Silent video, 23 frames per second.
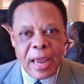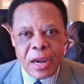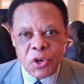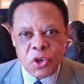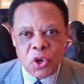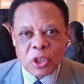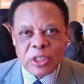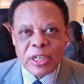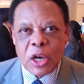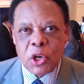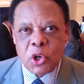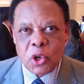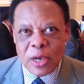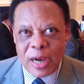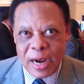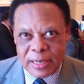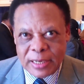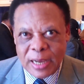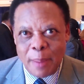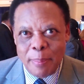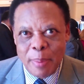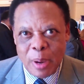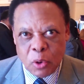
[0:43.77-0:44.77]
and Dr.
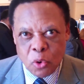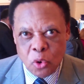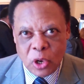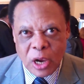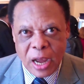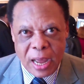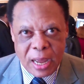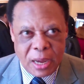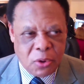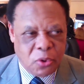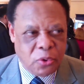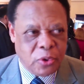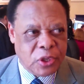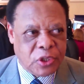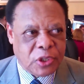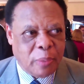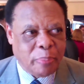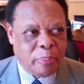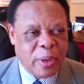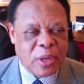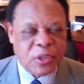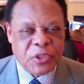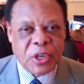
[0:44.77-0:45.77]
Donald Kaberuka, who is
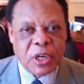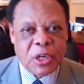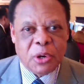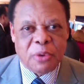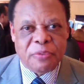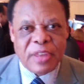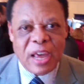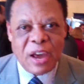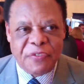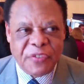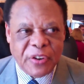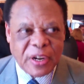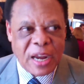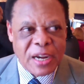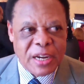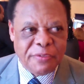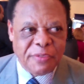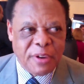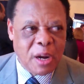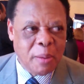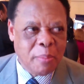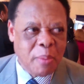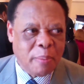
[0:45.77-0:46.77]
the President of the African
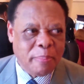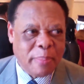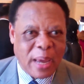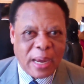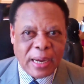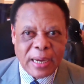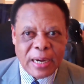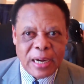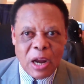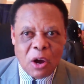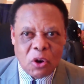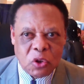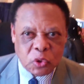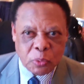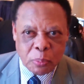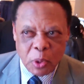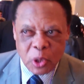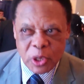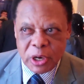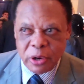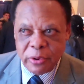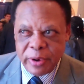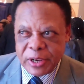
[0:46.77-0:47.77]
Development Bank. And I was
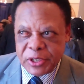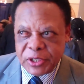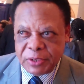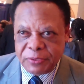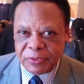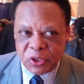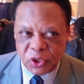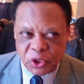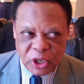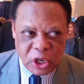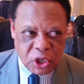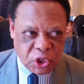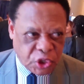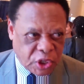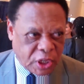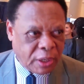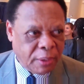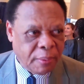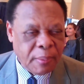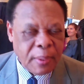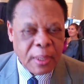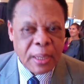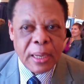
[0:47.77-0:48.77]
moderating the session,
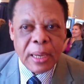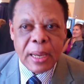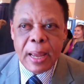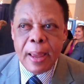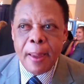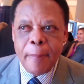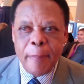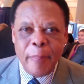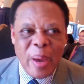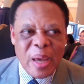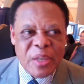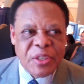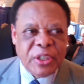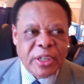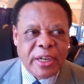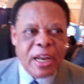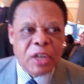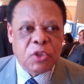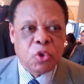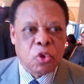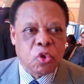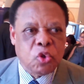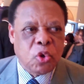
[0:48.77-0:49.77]

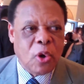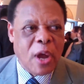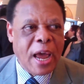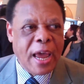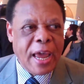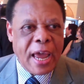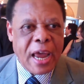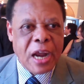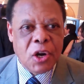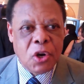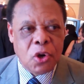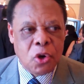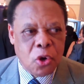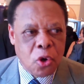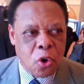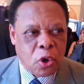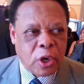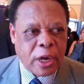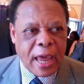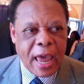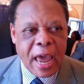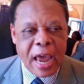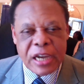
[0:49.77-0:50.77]
basically to try and
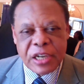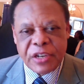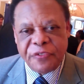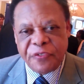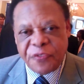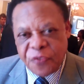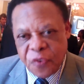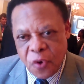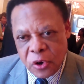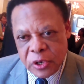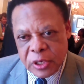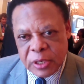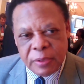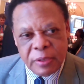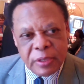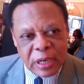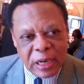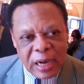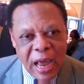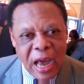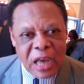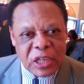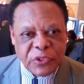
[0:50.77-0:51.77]
look at
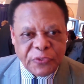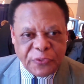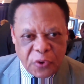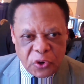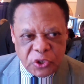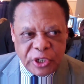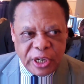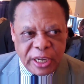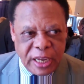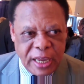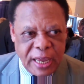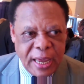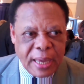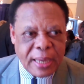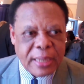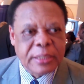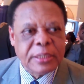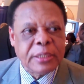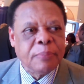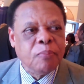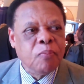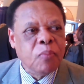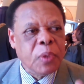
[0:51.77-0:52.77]
the last 40
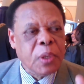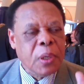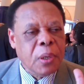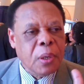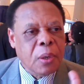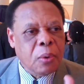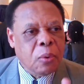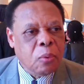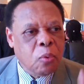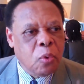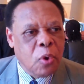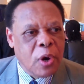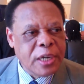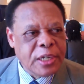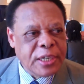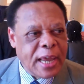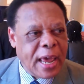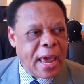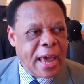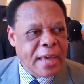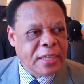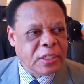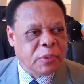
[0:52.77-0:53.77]
years, what
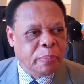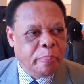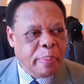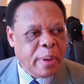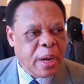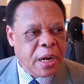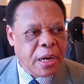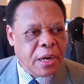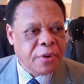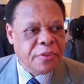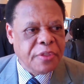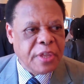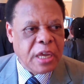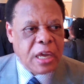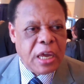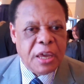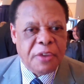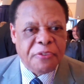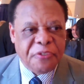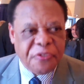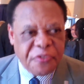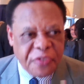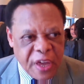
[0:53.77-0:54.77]
has been
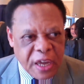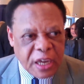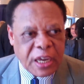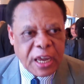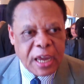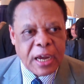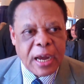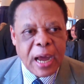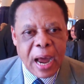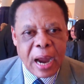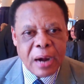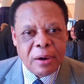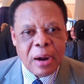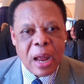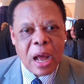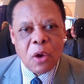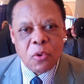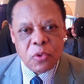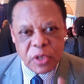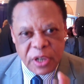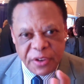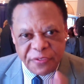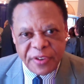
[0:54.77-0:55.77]
the thinking
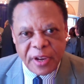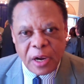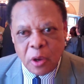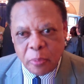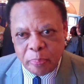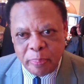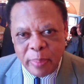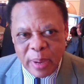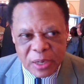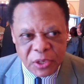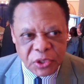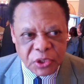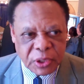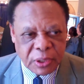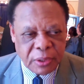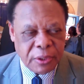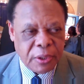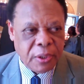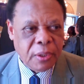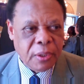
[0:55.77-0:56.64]
around development